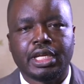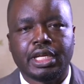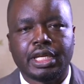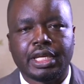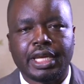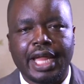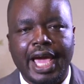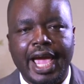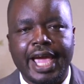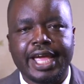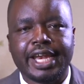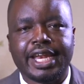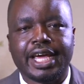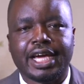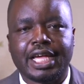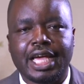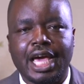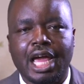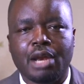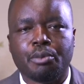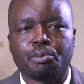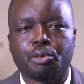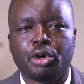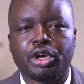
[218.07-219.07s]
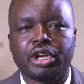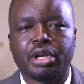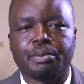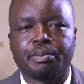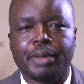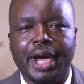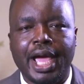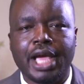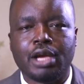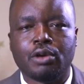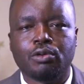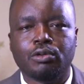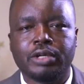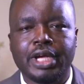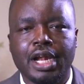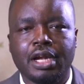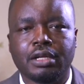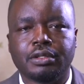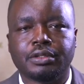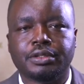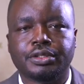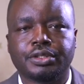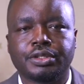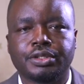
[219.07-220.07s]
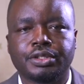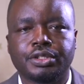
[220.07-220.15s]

neither can money buy good health.